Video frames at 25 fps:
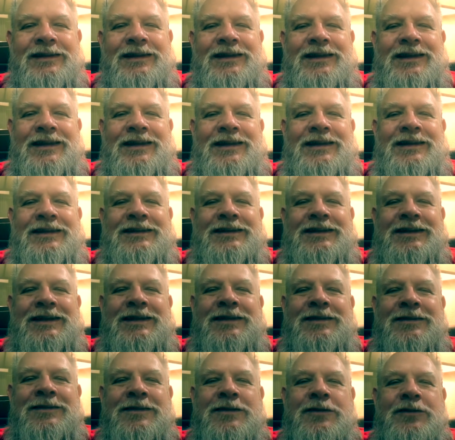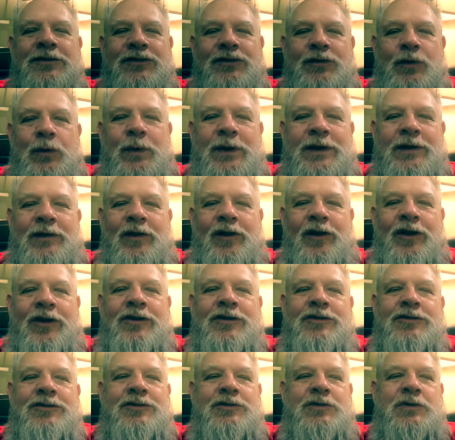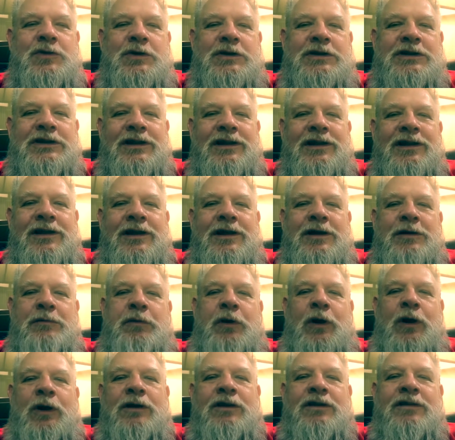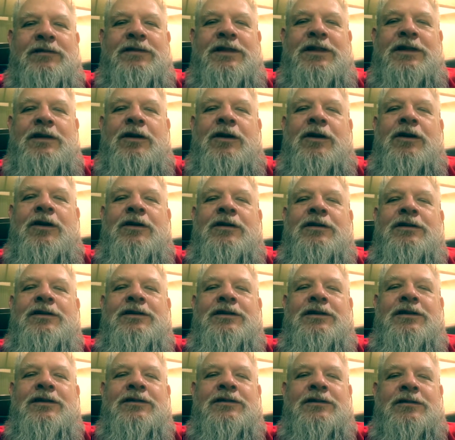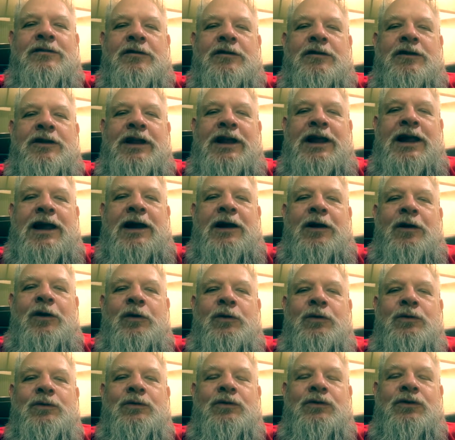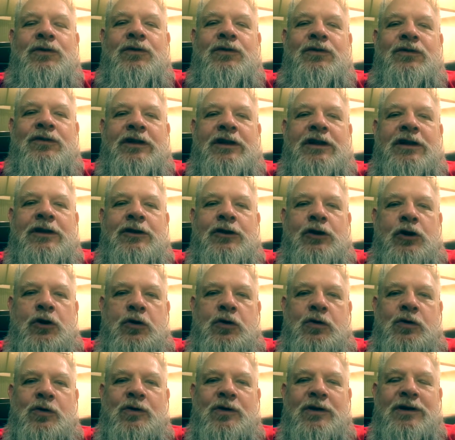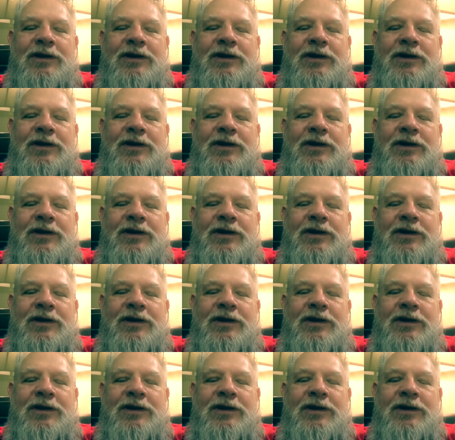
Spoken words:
And there's a real art to it. Part of the art is learning how to say no.